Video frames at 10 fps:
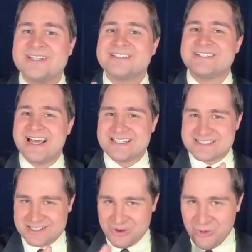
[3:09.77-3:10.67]
So
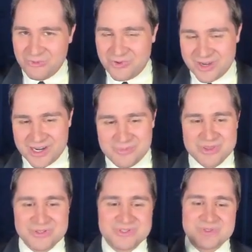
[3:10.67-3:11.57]
that's the cold front
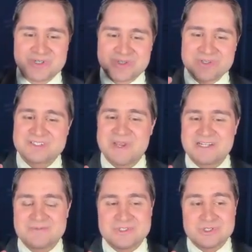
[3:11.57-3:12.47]
coming through, so I do
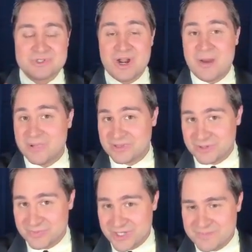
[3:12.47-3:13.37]
expect temperatures to drop a
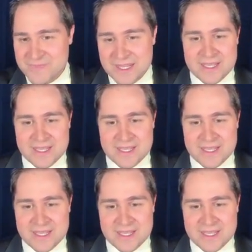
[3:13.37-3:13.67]
little bit